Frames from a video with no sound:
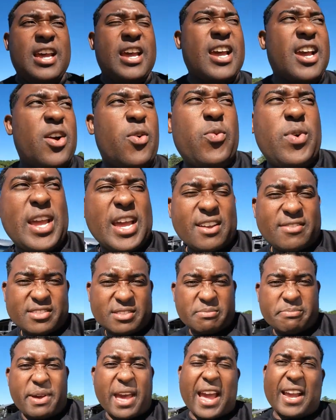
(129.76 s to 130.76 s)
And we have
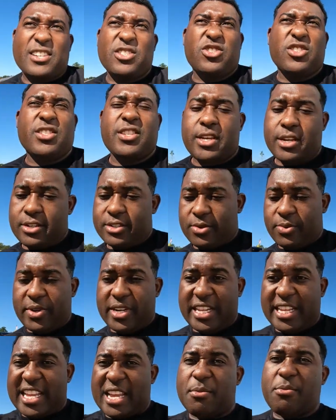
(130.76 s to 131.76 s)
some packages here, so we
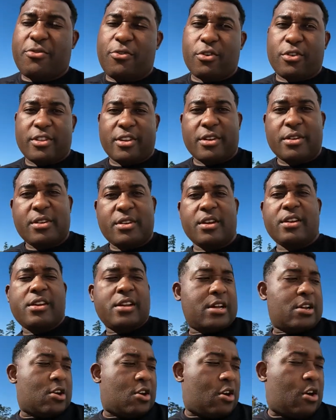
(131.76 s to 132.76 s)
need to get before the
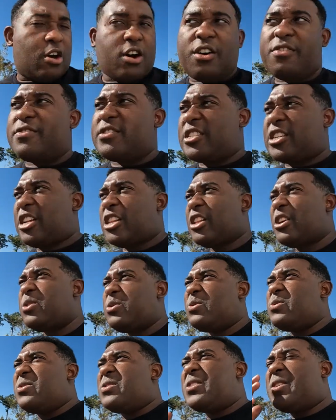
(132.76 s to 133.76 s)
office
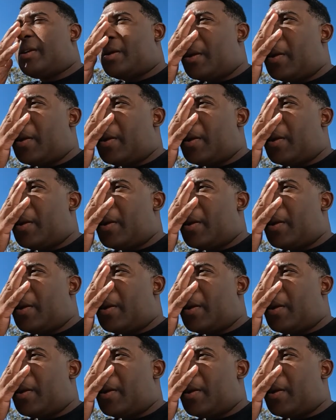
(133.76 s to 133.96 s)
closes.